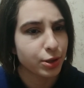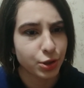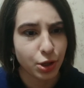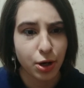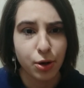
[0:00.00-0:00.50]

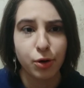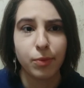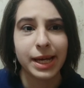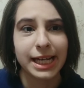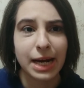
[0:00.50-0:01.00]

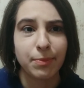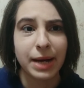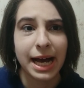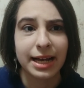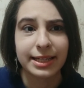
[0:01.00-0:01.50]
So makeup
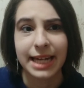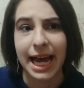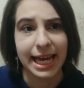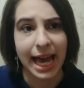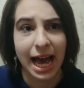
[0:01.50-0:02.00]
bags,
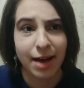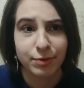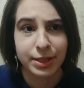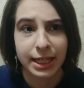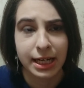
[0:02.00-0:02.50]
I
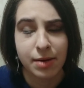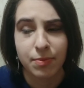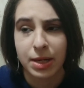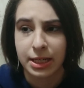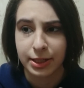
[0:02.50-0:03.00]
have
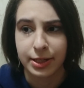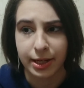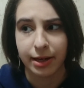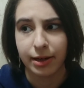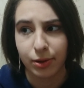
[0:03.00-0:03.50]
some,
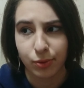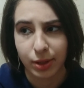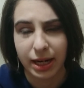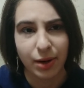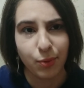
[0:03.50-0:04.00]

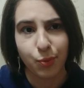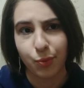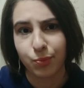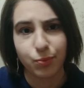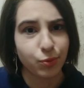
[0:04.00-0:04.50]
so
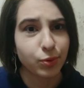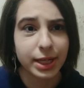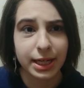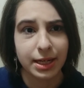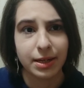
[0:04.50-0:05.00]

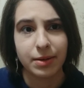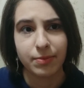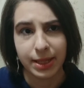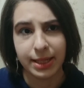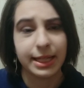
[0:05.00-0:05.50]

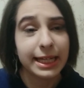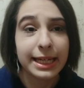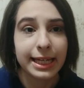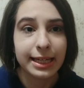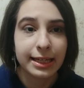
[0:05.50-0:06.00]
wouldn't be
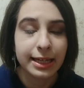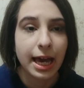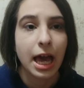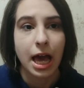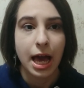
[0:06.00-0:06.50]
needing.
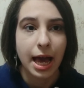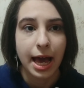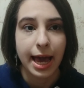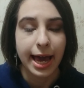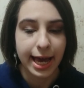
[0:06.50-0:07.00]

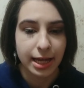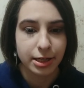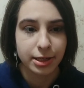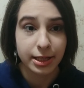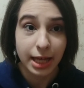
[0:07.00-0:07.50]

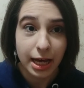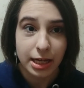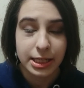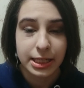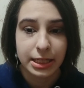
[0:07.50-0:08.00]
And
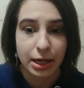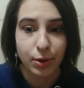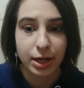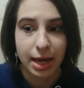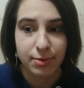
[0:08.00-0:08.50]
thus,
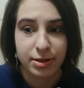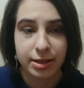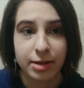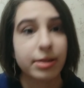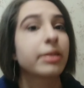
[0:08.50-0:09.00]
we came to
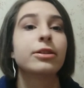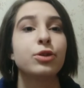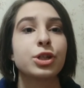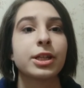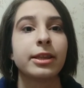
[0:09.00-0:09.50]
the
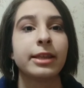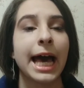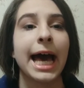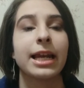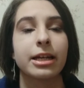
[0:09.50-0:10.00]
conclusion
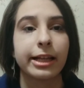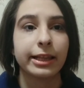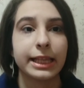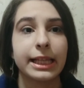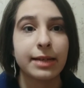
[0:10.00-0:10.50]
that
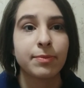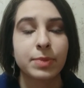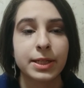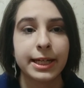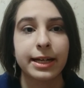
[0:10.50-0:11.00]

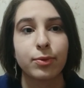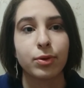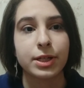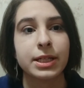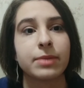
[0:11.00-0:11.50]
lipstick
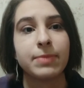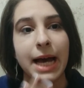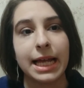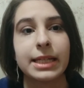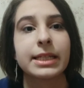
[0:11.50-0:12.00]
was the
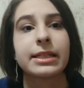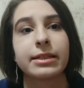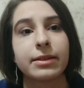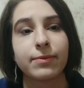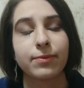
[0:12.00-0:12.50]

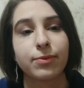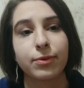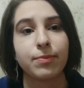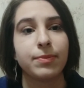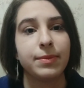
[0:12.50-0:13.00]
best
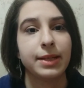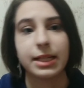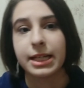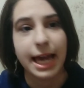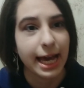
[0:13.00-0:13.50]
for me
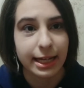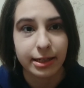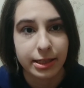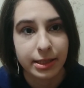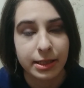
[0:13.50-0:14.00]
to
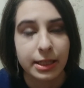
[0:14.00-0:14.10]
get.